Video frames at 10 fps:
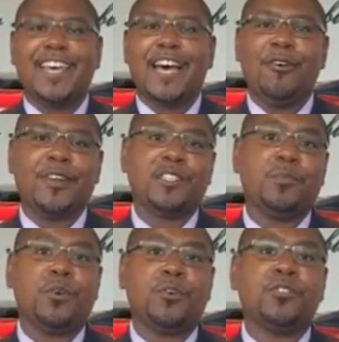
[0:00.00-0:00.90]
I would like to
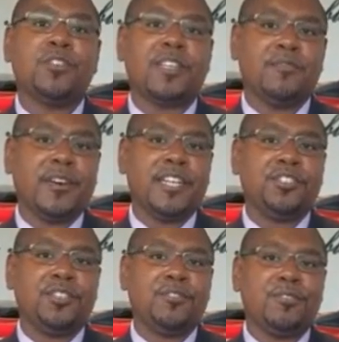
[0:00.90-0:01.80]
personally invite
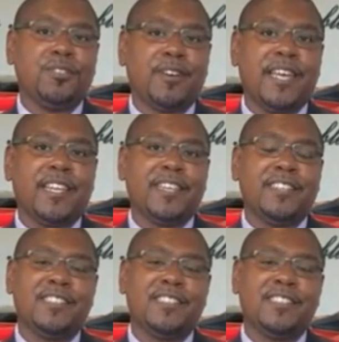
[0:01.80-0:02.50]
you to Radley